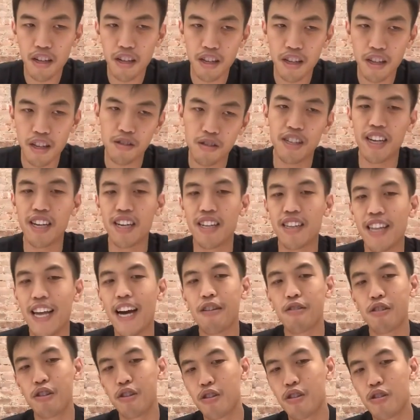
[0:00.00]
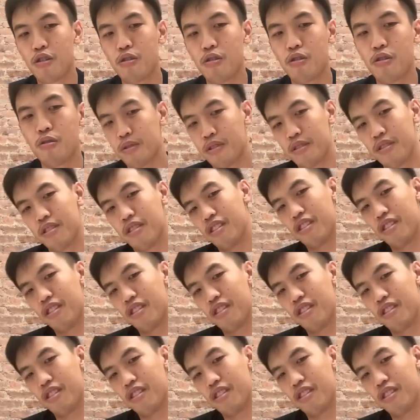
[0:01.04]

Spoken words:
And so they allow you to